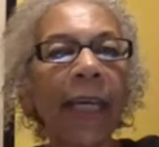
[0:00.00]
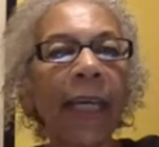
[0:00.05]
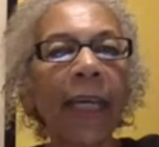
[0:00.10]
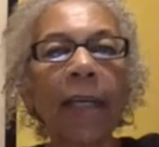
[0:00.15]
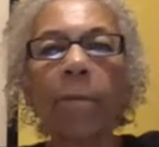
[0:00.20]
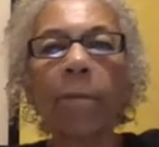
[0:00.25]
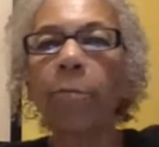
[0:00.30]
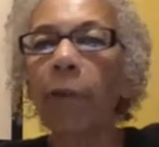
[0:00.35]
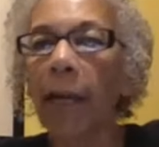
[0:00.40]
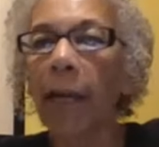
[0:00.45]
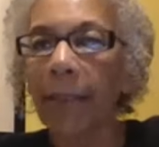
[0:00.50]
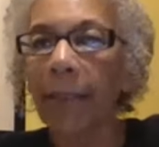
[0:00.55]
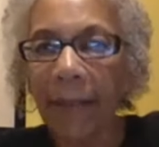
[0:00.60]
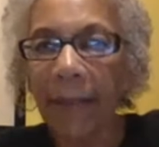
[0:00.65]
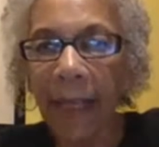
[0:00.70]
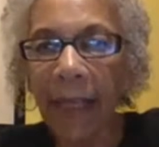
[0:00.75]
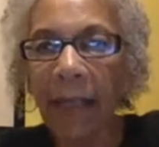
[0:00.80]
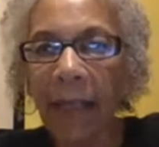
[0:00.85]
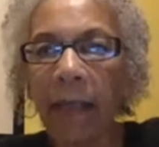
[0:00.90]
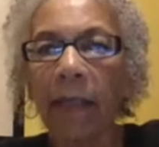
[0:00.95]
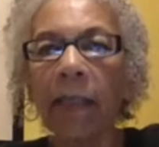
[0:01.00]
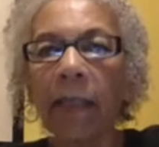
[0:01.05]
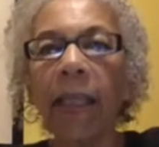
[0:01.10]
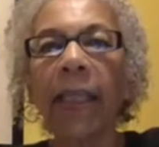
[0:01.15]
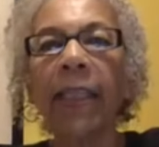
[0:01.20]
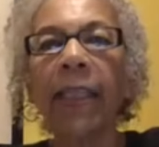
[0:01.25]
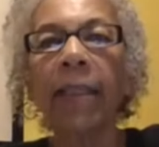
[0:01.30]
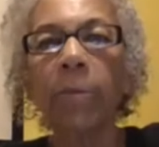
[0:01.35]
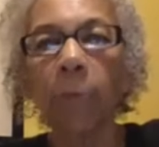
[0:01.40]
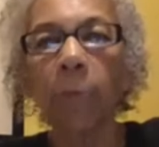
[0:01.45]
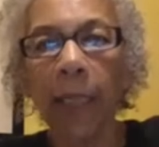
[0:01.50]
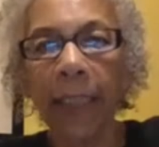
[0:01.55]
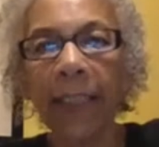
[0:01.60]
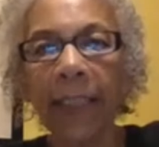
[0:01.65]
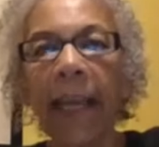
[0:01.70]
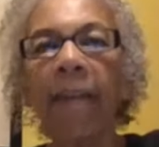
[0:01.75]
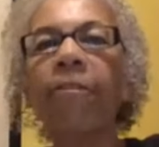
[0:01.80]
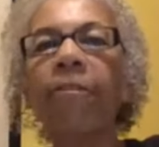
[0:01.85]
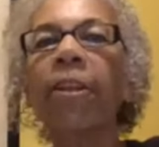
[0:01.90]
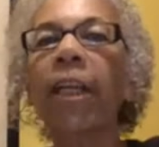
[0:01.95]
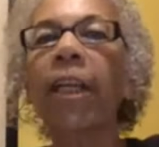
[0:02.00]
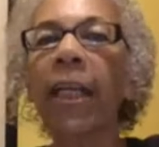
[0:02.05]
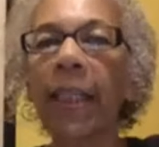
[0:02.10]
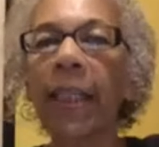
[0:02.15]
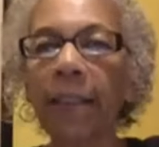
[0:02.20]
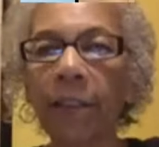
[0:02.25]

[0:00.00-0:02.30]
in Brazil and in West Africa